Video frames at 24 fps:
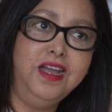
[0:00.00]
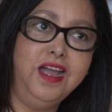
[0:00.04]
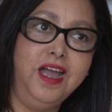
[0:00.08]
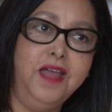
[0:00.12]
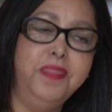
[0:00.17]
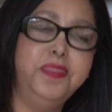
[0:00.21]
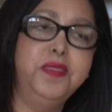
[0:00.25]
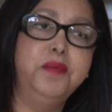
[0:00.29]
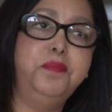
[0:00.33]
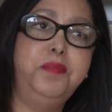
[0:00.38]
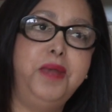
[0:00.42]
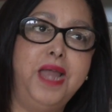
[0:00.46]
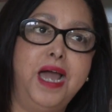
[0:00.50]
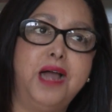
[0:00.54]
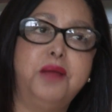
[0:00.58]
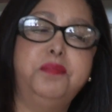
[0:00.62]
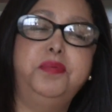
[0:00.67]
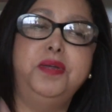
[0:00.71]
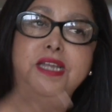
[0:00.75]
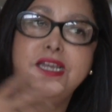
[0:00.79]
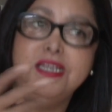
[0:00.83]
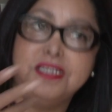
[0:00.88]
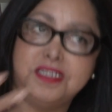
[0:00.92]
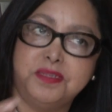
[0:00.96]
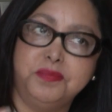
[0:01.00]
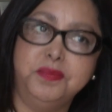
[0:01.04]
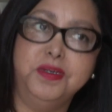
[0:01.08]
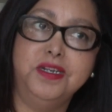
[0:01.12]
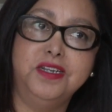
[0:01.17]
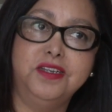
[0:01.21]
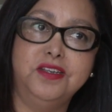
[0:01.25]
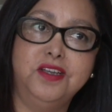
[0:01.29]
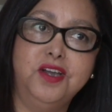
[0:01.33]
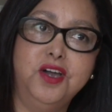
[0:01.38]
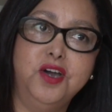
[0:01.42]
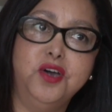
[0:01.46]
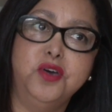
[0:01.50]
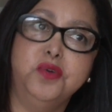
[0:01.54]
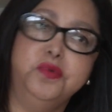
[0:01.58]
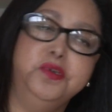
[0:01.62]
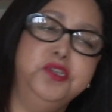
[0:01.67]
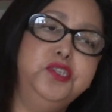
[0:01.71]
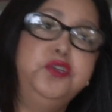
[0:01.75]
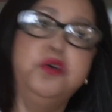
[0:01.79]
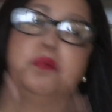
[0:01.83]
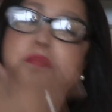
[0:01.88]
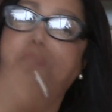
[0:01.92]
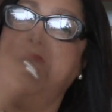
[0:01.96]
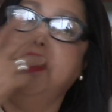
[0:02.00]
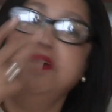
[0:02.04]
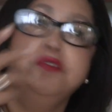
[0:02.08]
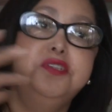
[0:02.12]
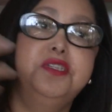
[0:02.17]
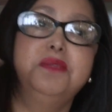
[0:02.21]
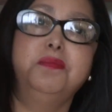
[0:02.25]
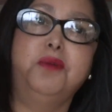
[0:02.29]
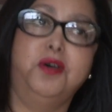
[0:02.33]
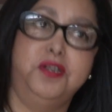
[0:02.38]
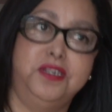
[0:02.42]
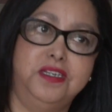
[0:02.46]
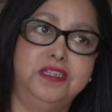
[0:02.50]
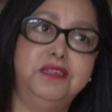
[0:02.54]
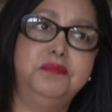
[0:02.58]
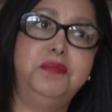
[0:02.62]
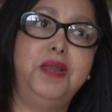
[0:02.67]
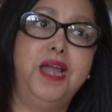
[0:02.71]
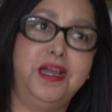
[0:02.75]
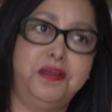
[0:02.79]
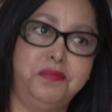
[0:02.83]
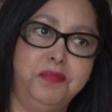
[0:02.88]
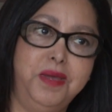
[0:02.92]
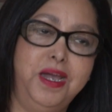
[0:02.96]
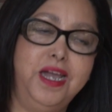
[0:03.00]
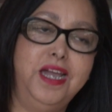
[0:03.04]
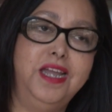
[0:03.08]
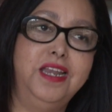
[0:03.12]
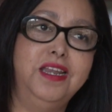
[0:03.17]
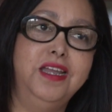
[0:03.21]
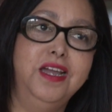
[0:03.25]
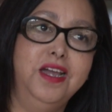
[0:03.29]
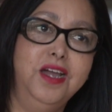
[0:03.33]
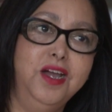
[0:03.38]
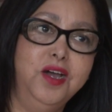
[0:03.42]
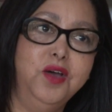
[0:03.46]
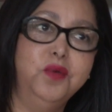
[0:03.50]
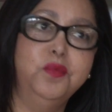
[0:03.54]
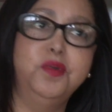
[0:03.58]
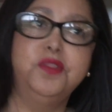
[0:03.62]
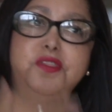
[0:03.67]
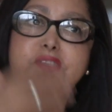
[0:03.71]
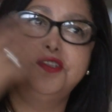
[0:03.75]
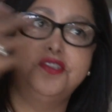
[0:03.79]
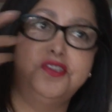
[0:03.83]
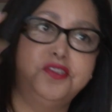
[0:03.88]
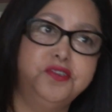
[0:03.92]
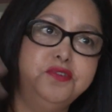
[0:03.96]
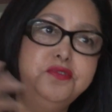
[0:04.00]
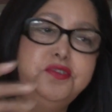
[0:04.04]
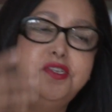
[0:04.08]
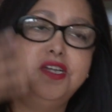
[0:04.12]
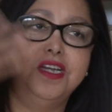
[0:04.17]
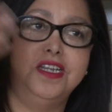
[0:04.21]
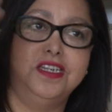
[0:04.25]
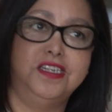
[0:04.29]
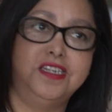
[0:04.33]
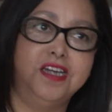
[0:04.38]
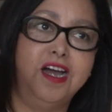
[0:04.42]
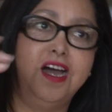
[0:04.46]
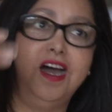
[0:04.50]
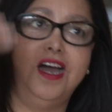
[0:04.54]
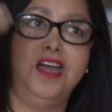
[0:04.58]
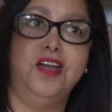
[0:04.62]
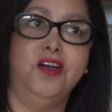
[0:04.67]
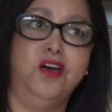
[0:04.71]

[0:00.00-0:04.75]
And the black policeman, who is your postmodern black man with the suit and tie